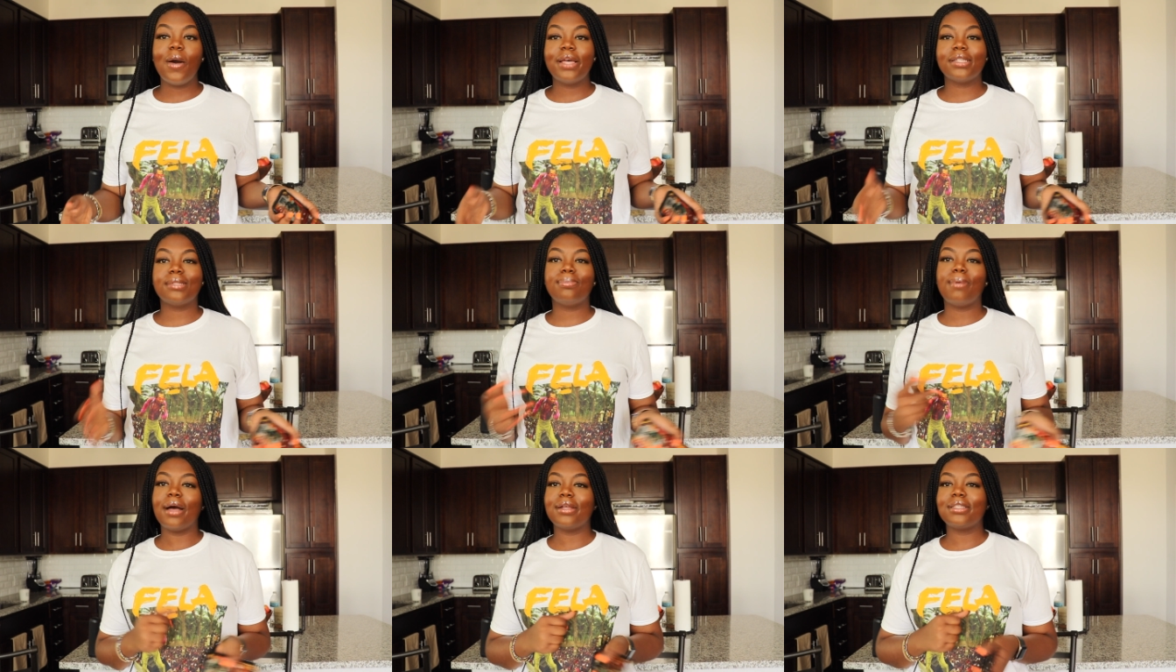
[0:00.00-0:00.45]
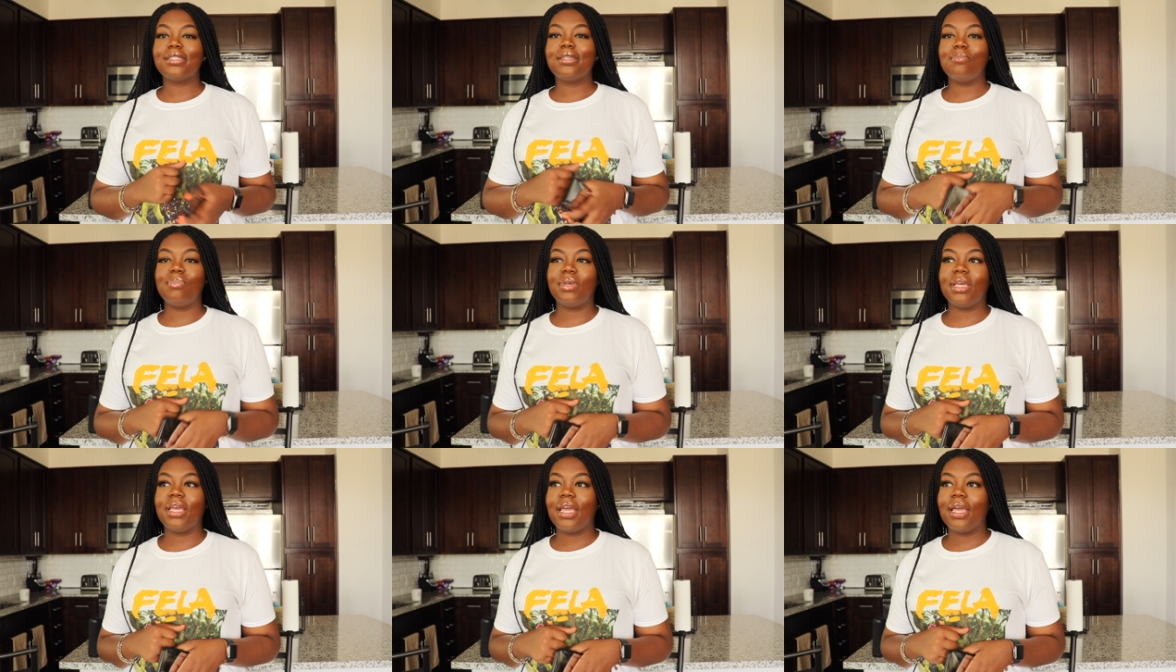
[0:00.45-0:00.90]
is about to
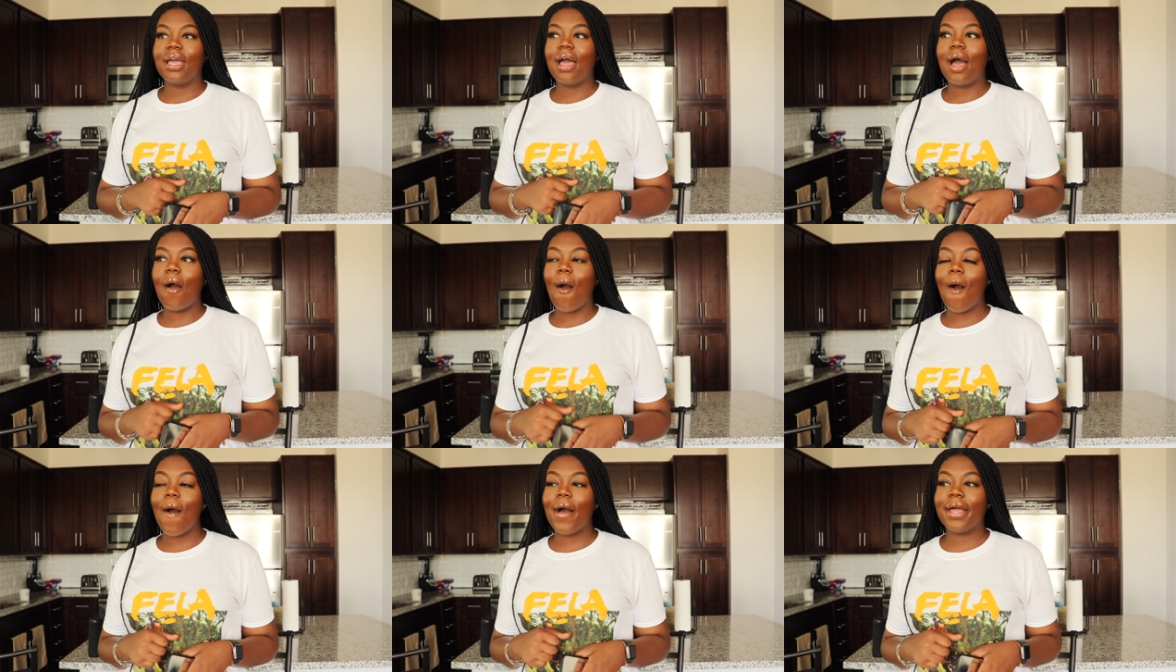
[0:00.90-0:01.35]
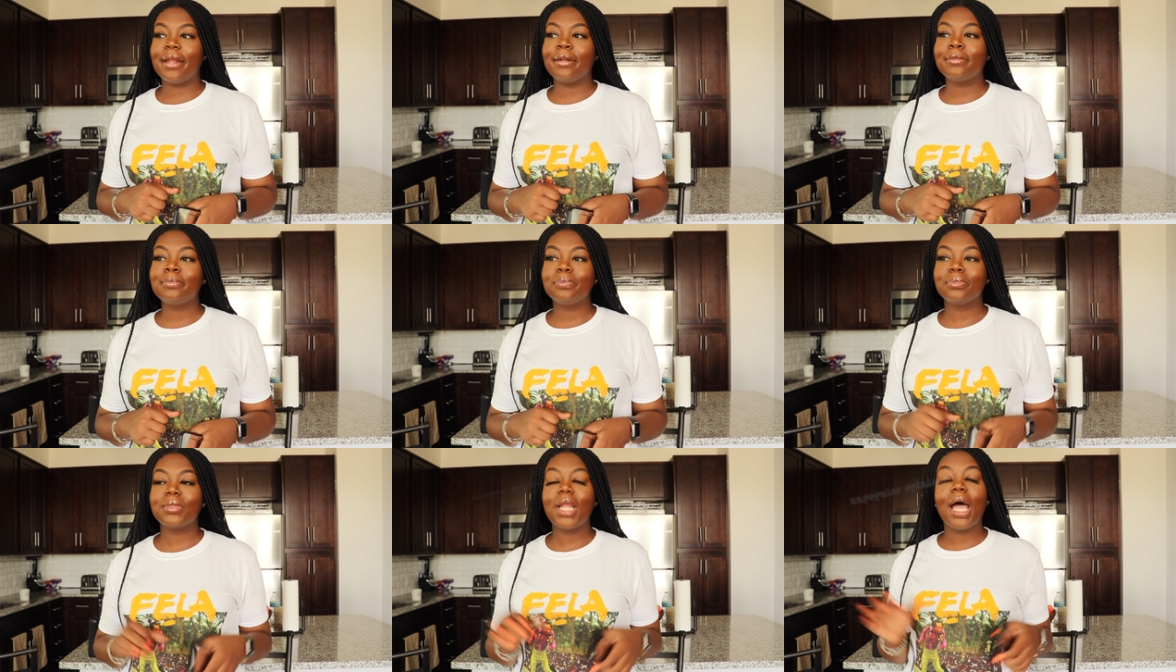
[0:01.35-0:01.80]
be
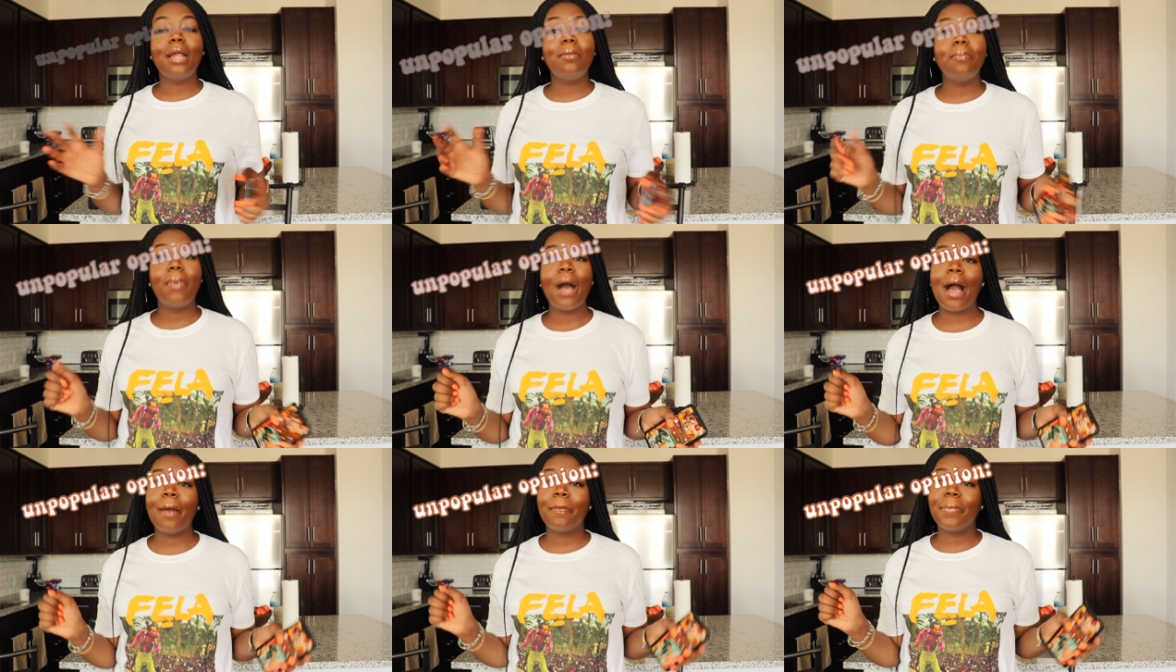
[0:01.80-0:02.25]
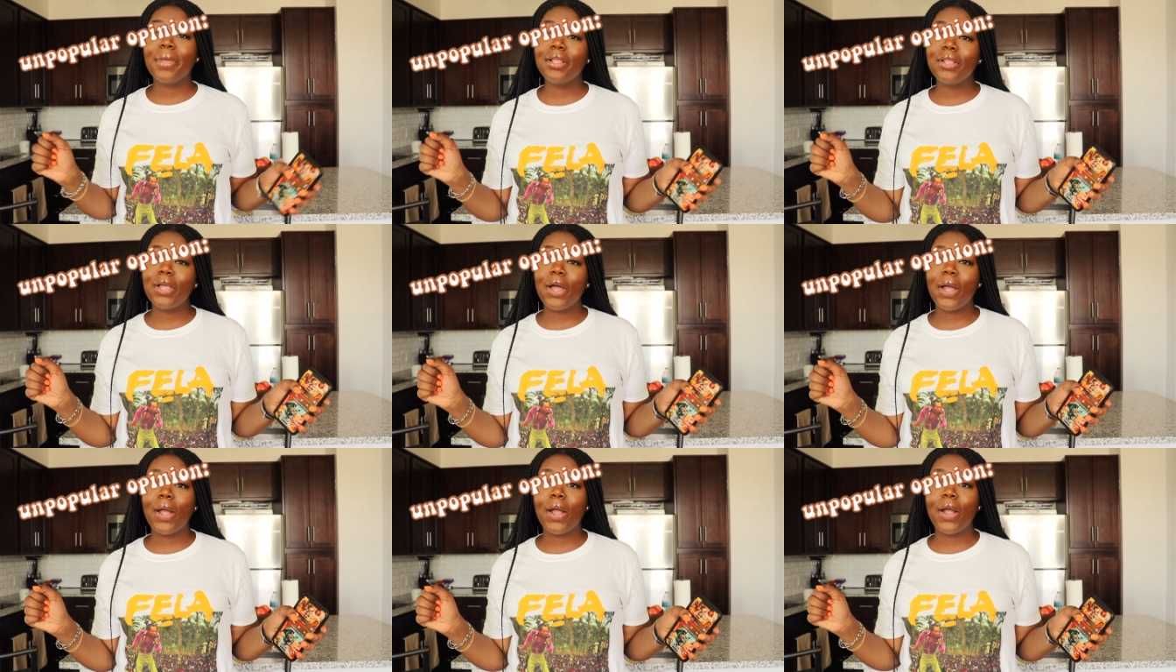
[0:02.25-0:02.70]
on
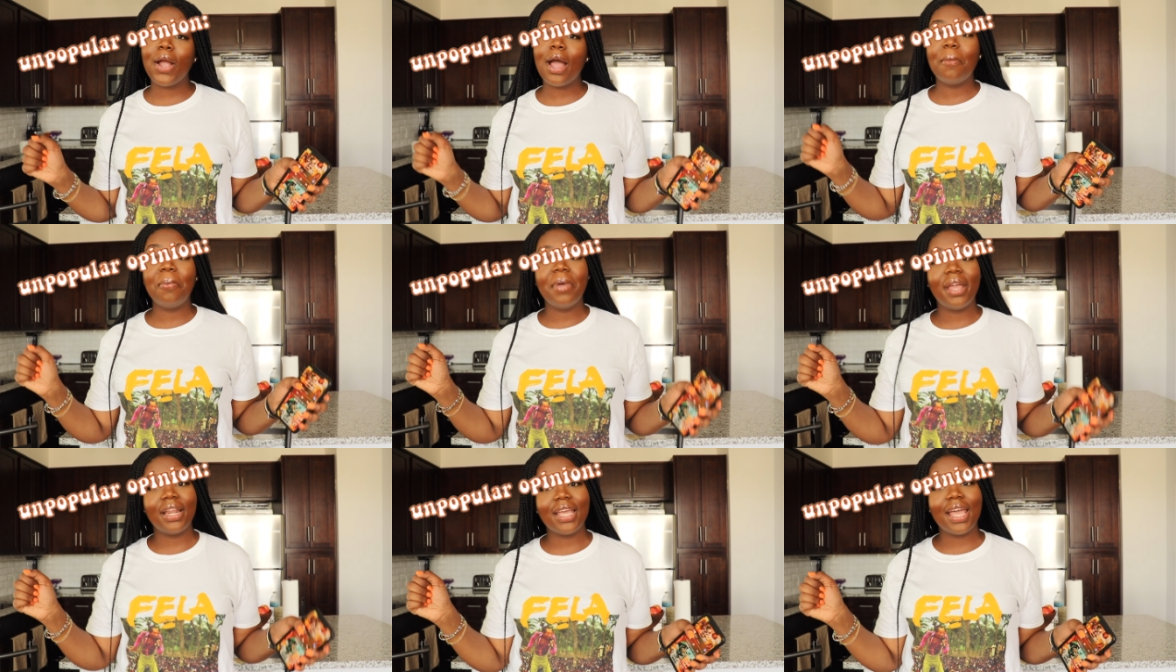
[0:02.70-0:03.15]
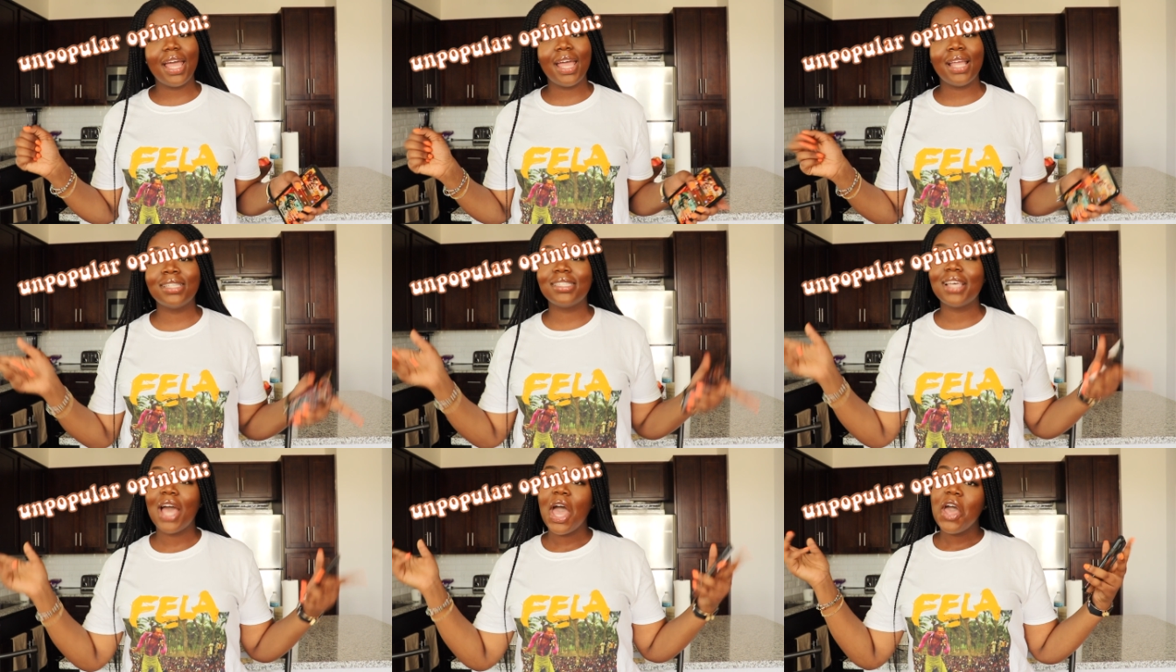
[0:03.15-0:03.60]
unpopular
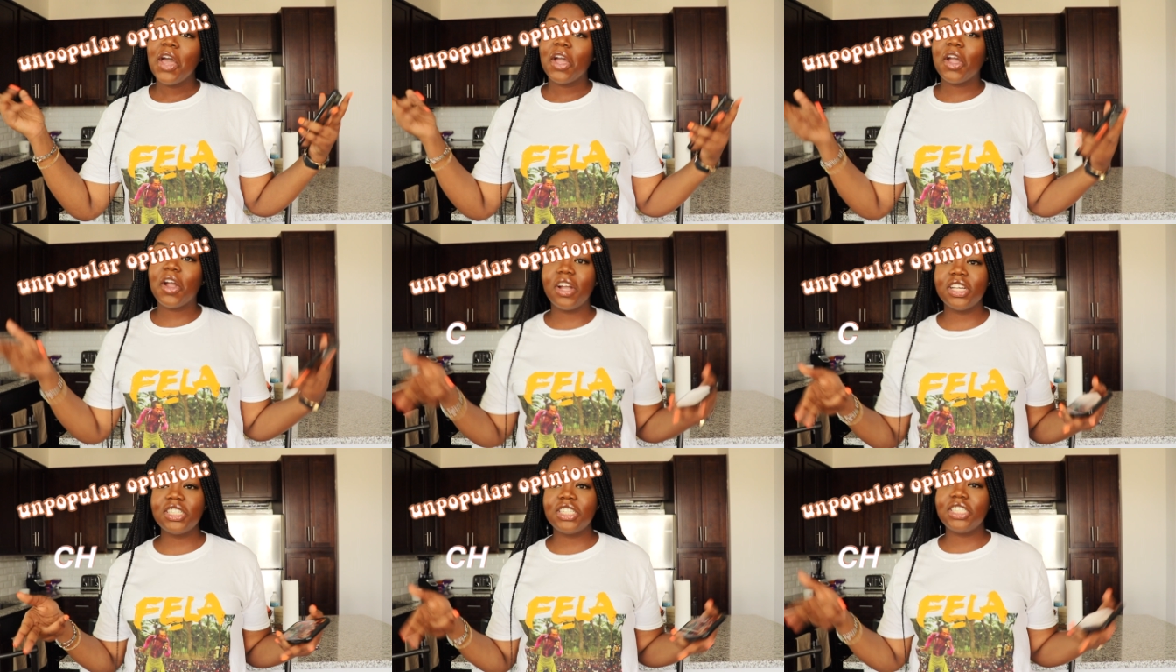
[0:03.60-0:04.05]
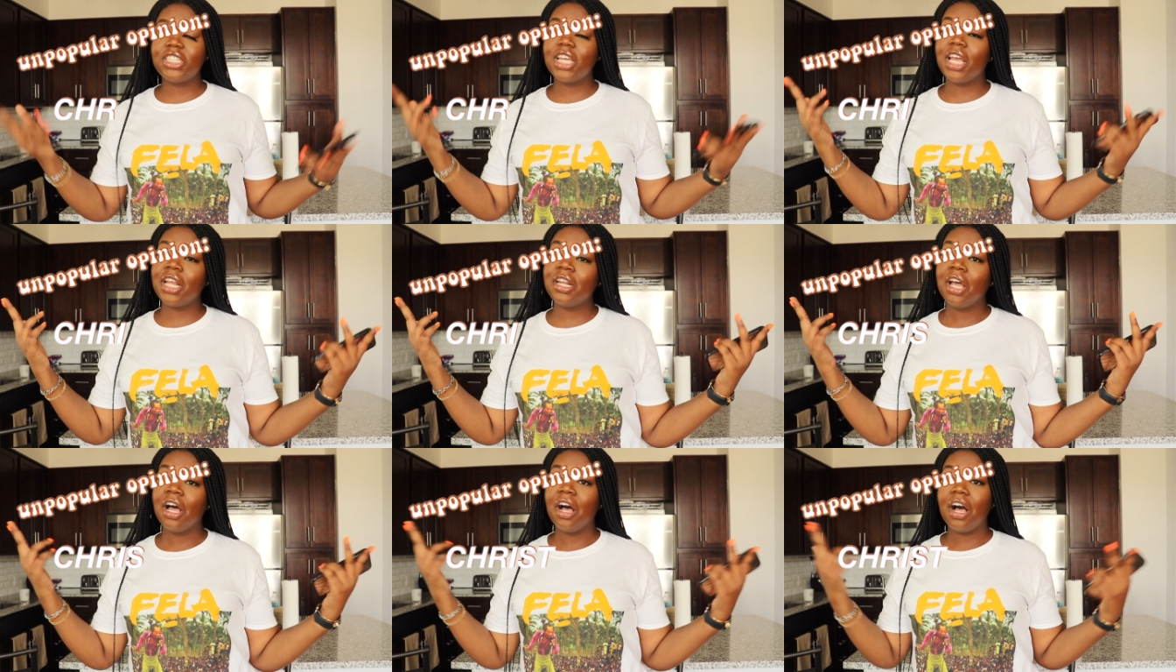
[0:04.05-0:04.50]
opinions,
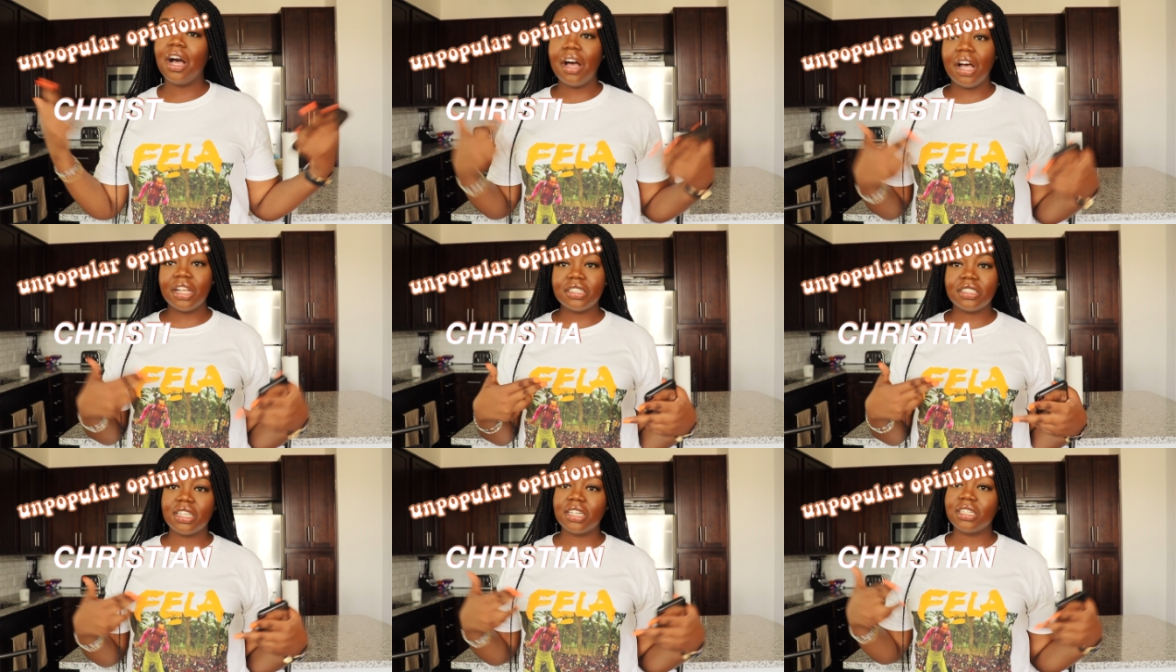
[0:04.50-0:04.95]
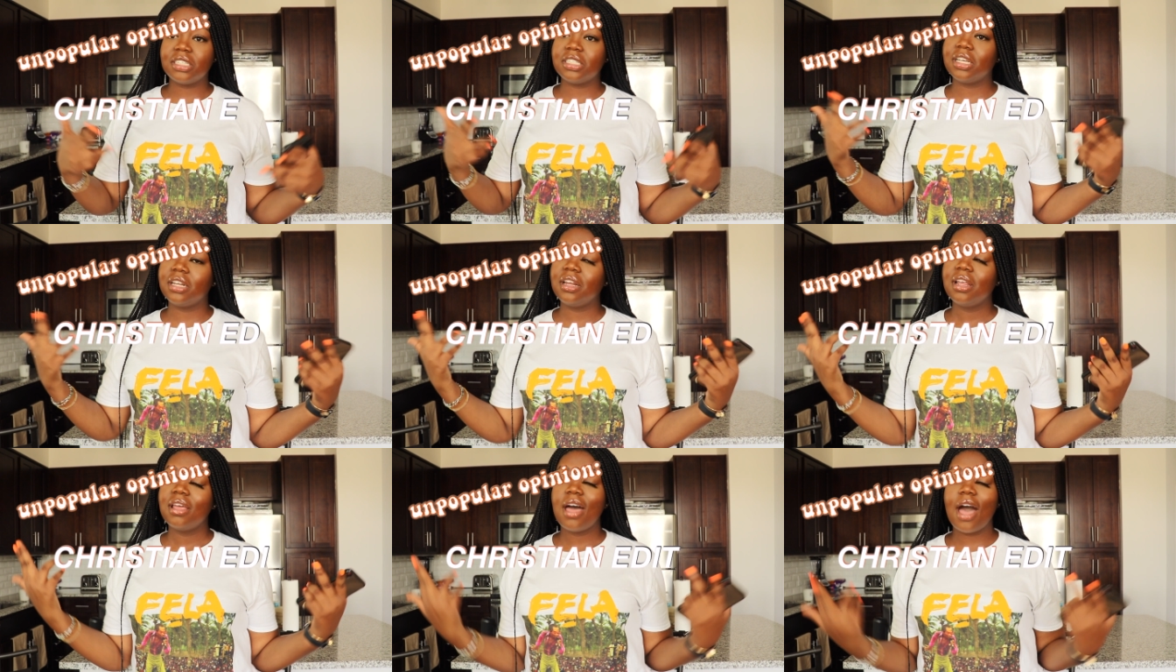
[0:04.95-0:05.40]
Christian
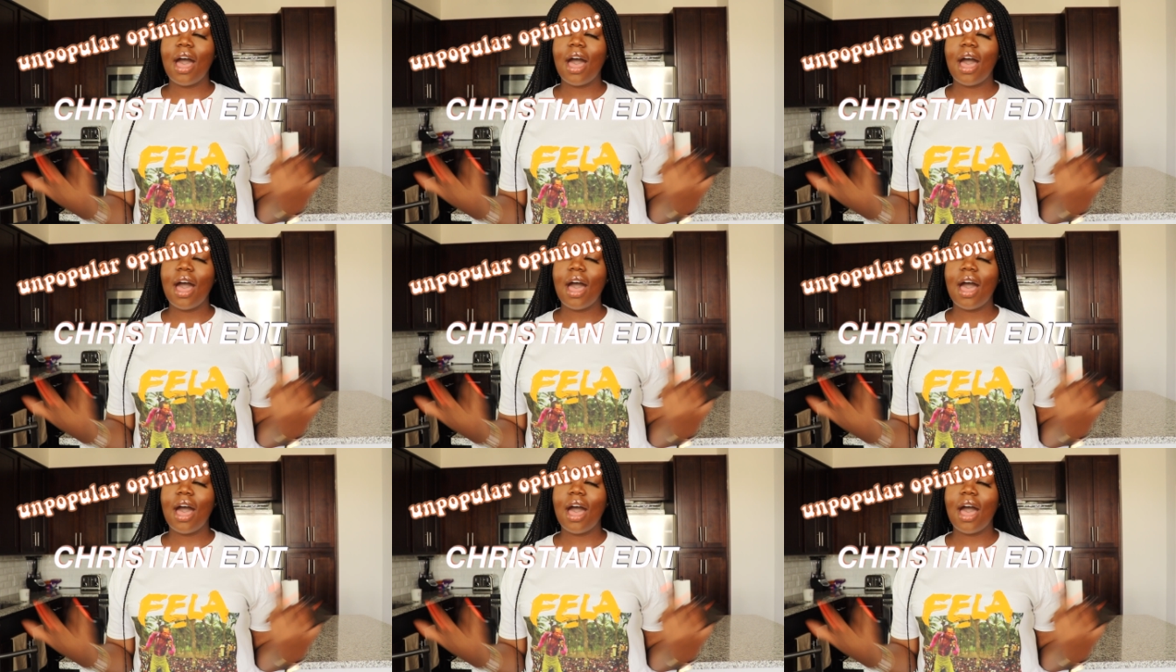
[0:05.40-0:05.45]
edition.